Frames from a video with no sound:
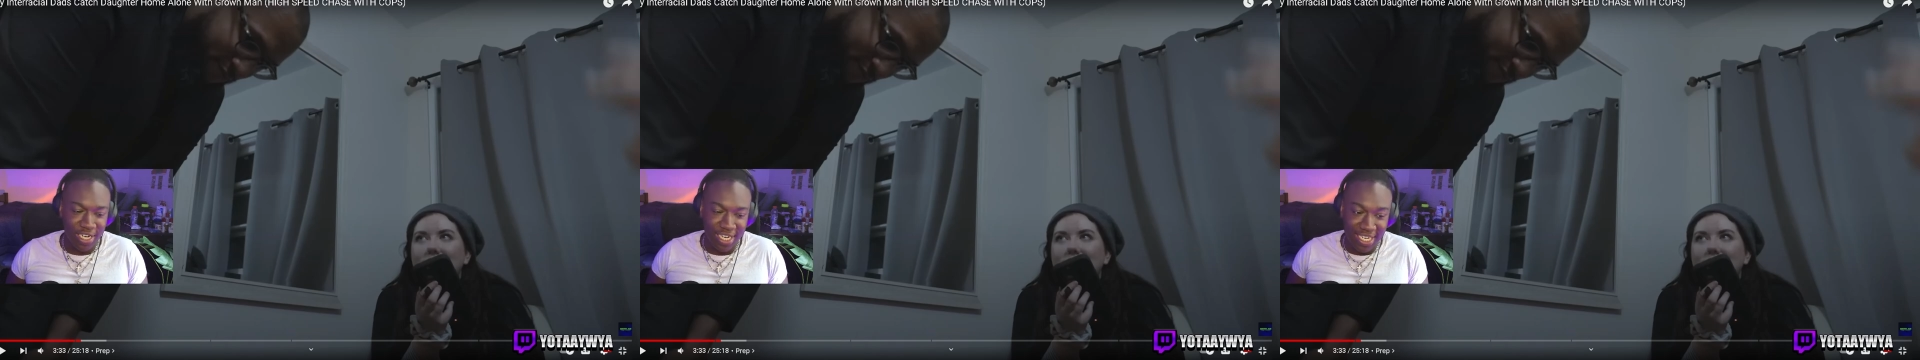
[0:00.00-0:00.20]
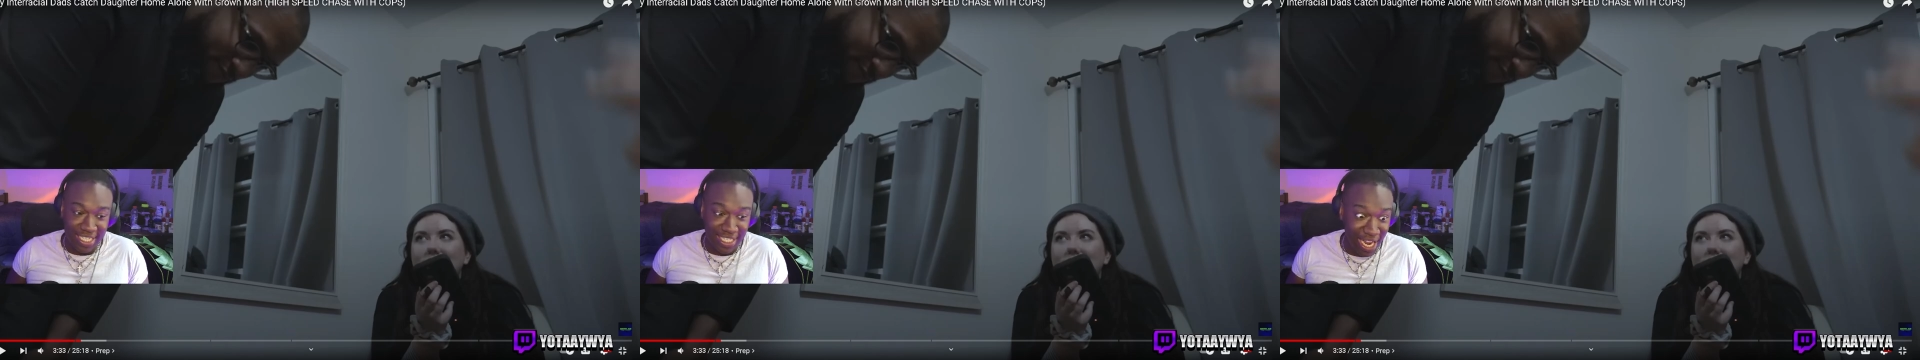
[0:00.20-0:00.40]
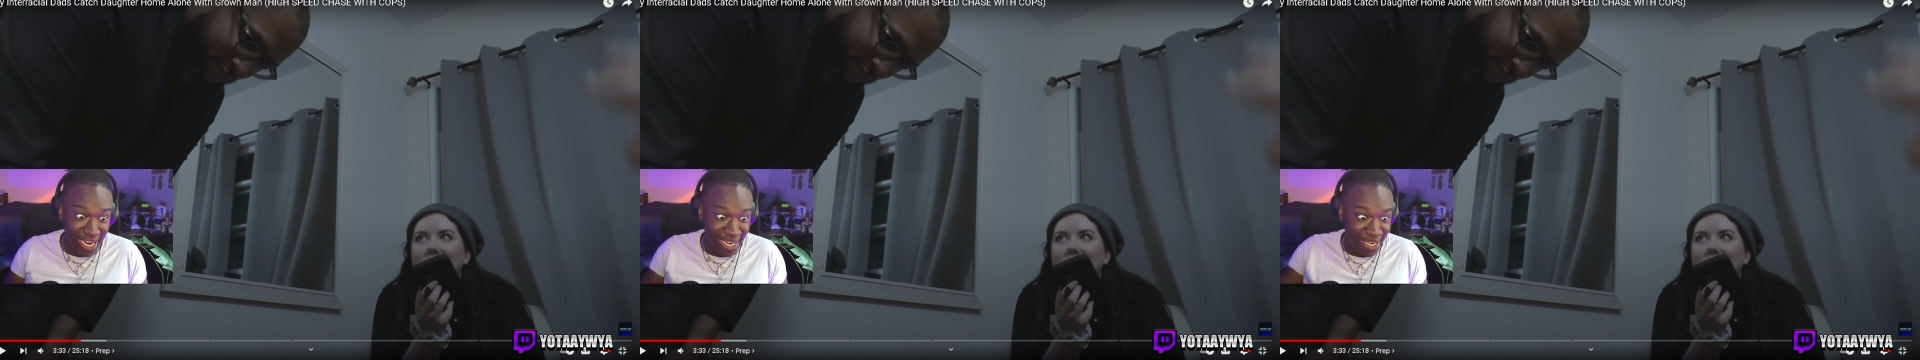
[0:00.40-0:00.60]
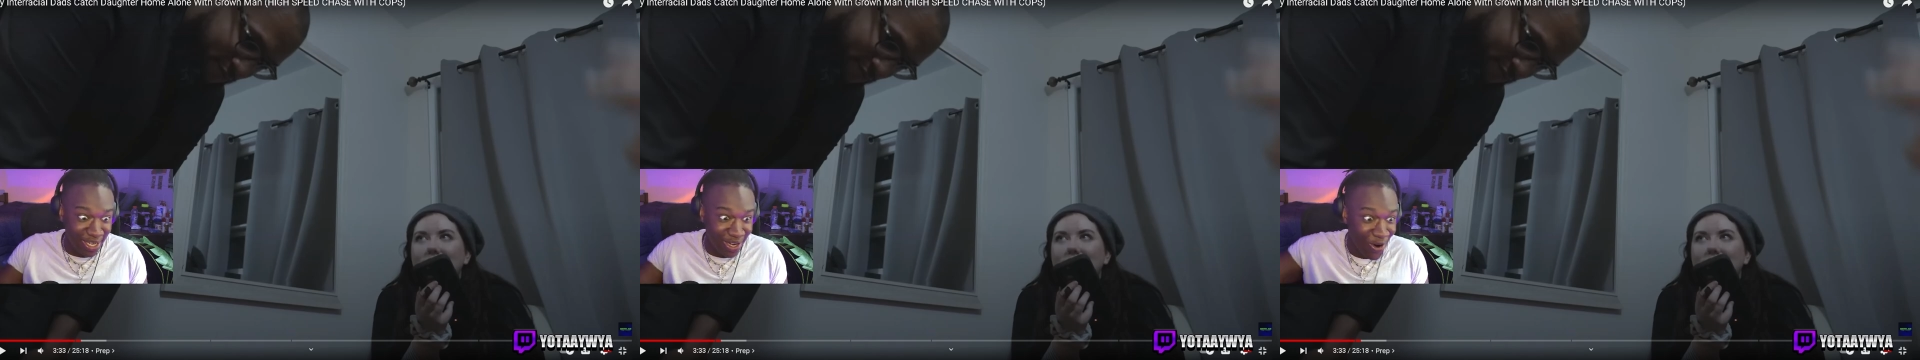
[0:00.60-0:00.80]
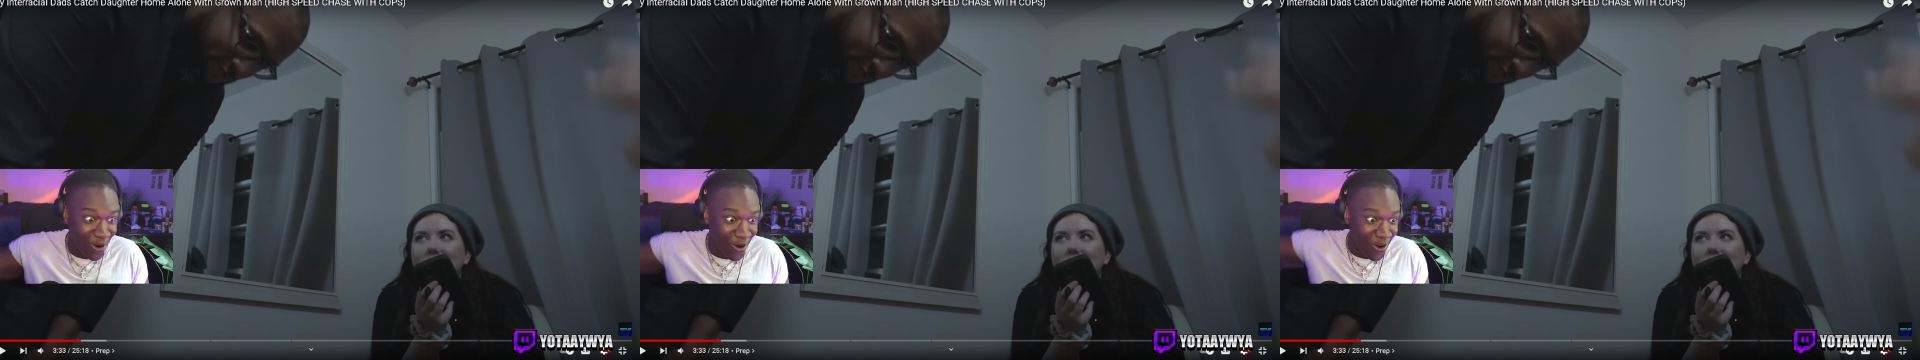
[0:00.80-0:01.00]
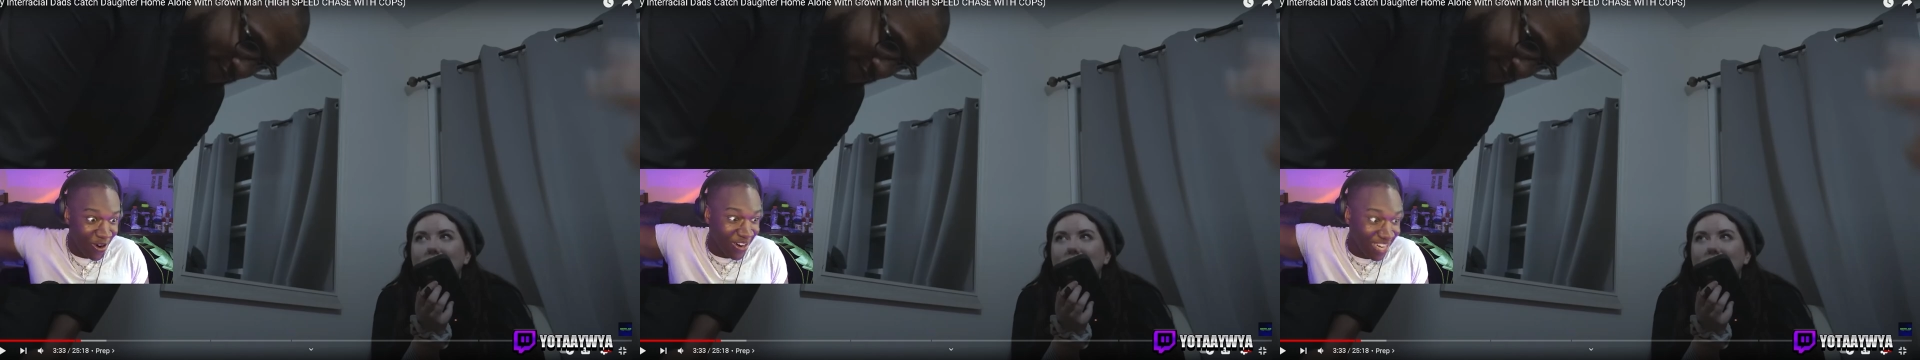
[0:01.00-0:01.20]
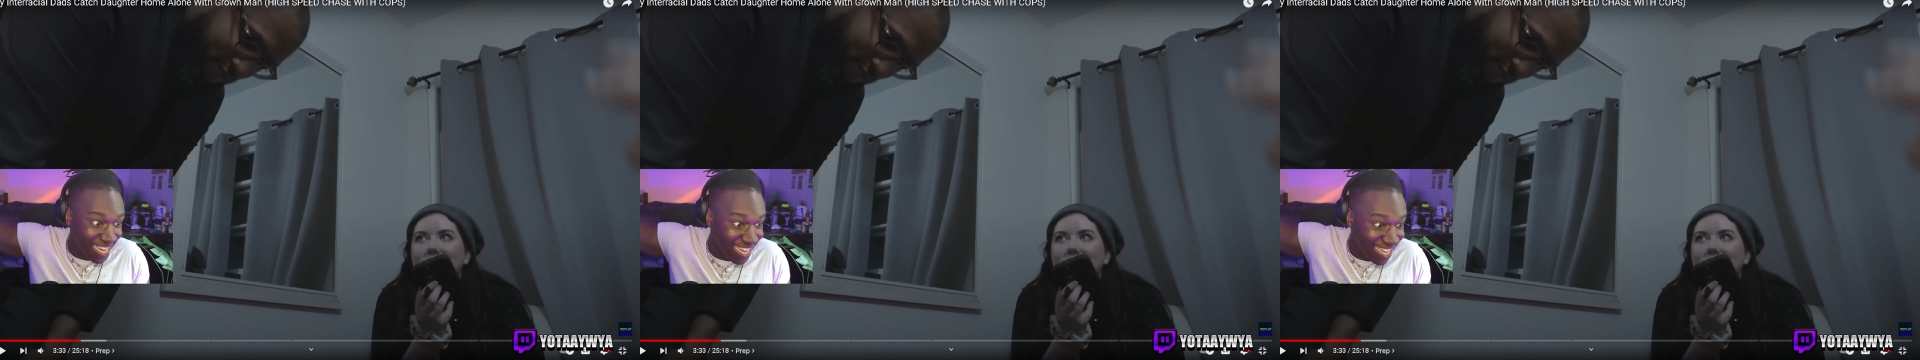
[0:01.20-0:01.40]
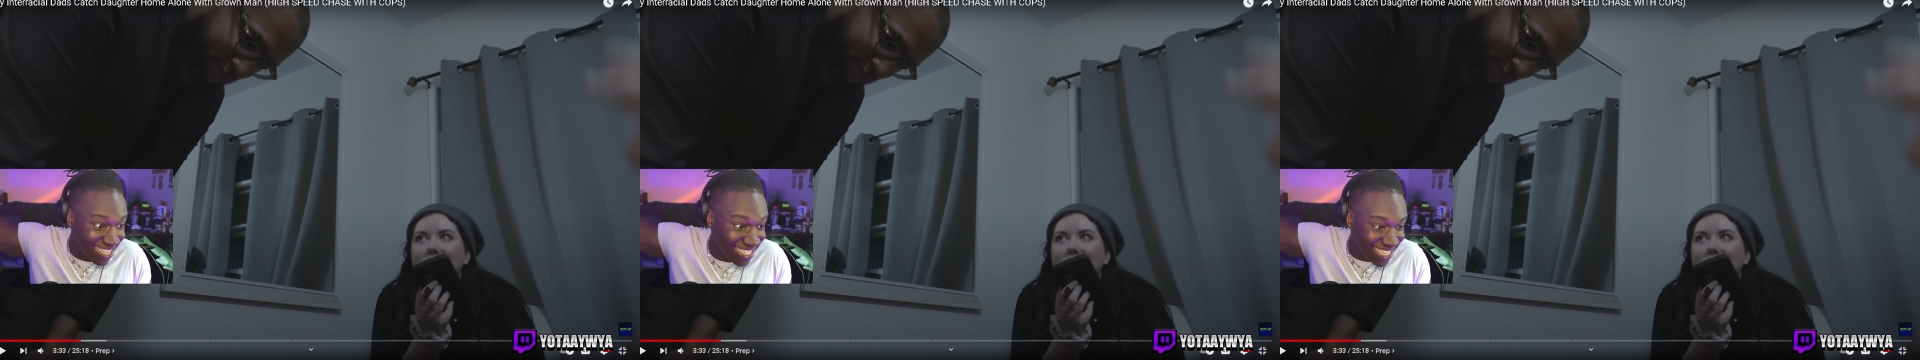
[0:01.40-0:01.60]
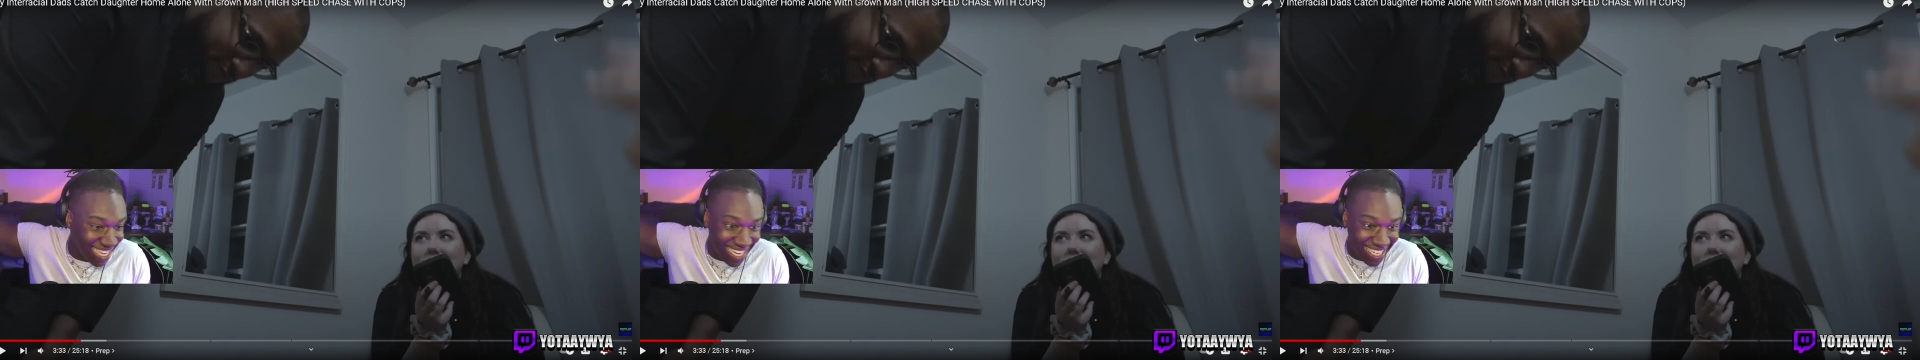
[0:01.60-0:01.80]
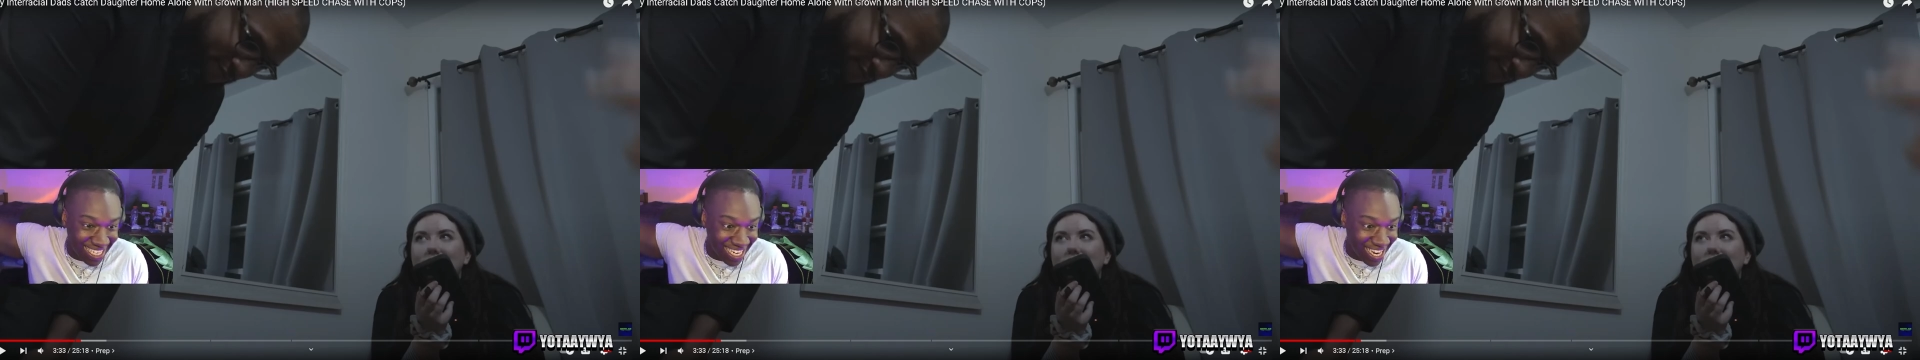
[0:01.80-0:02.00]
Speaker 1: It's like... It's
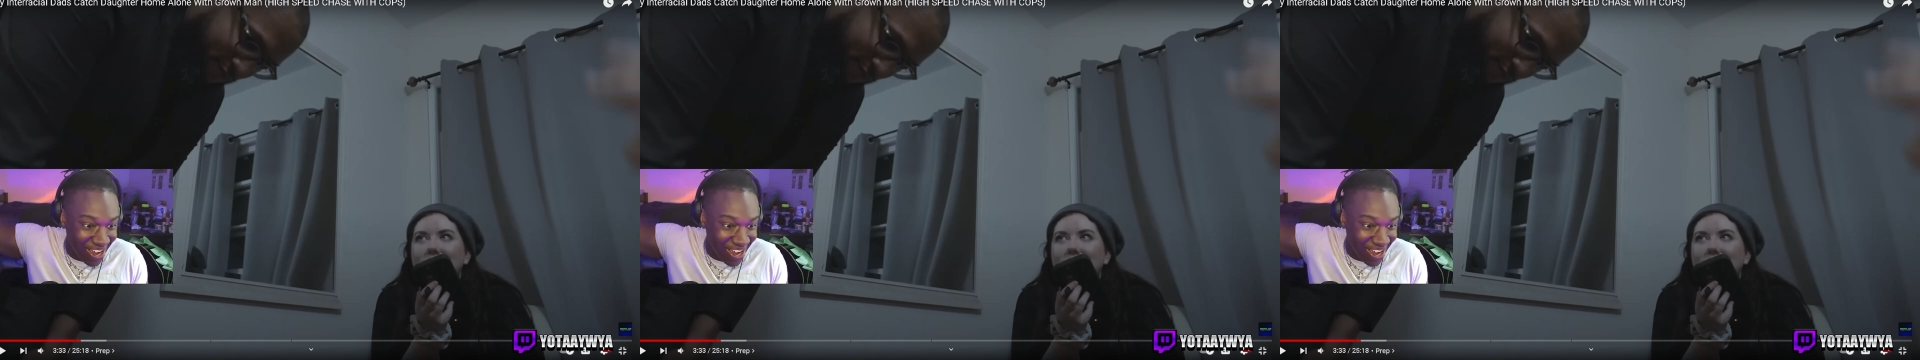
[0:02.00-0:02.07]
like...